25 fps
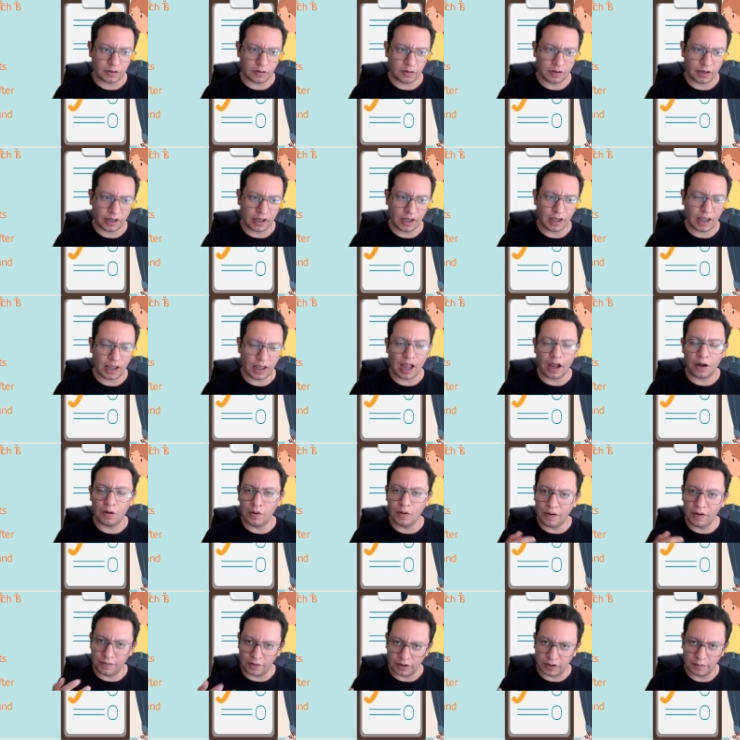Okay,
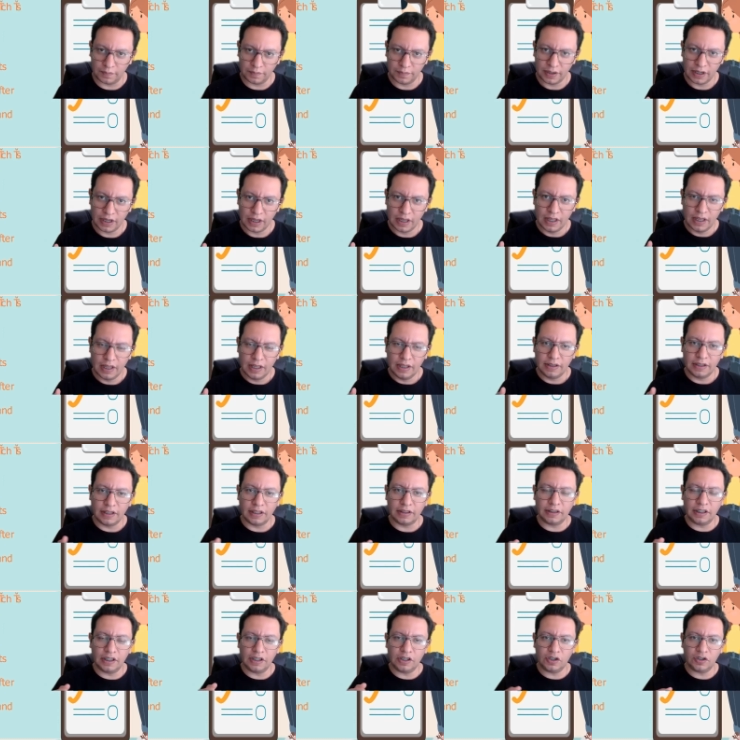however, the
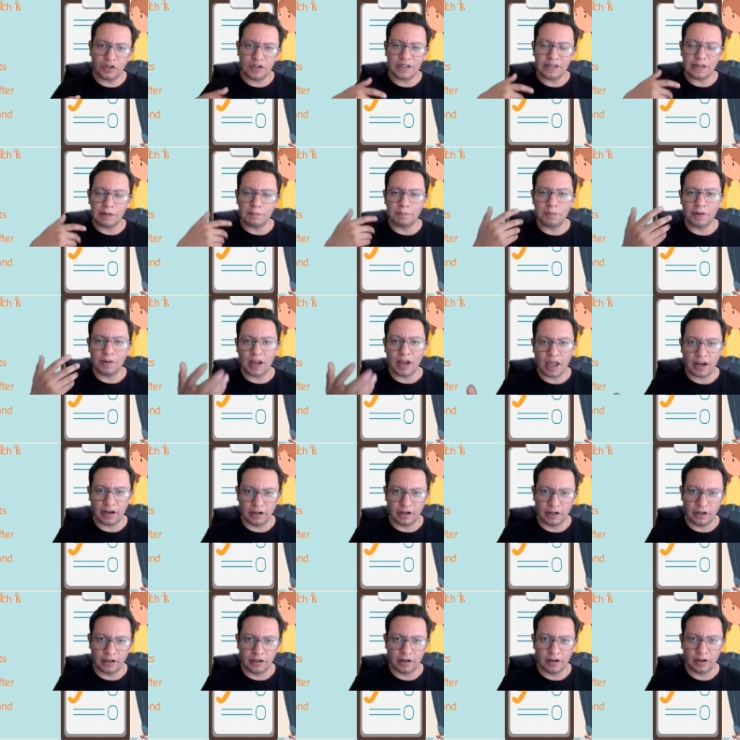teacher is a
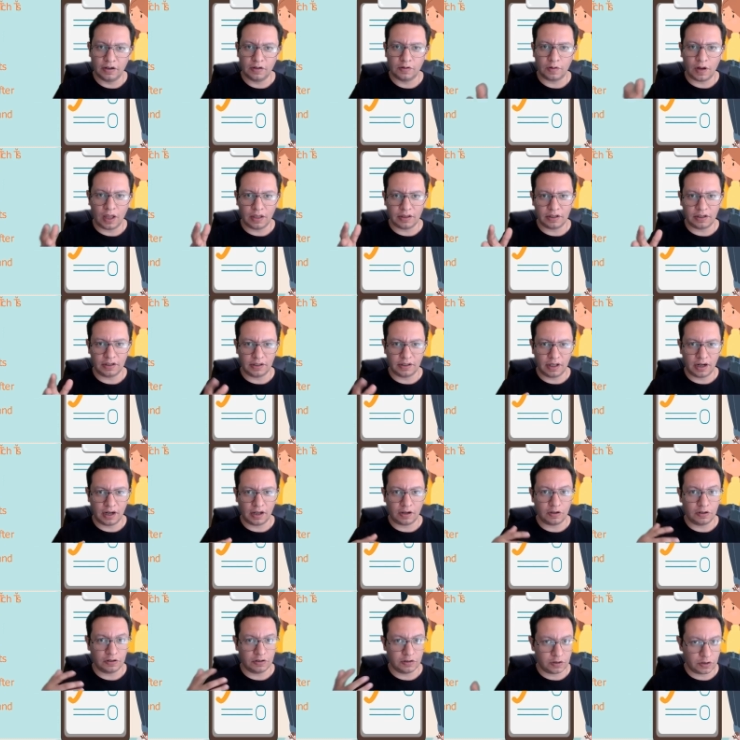planner rather than a
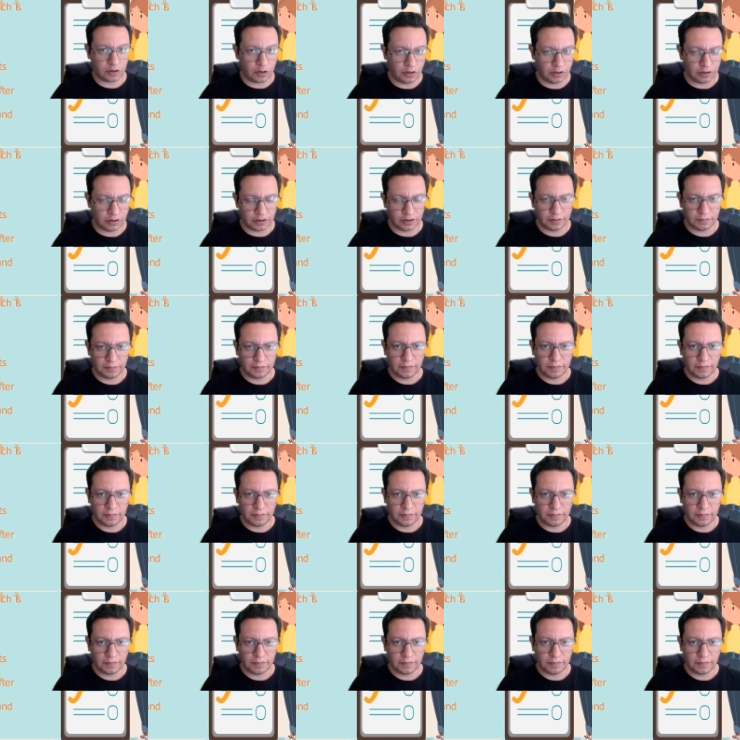controller.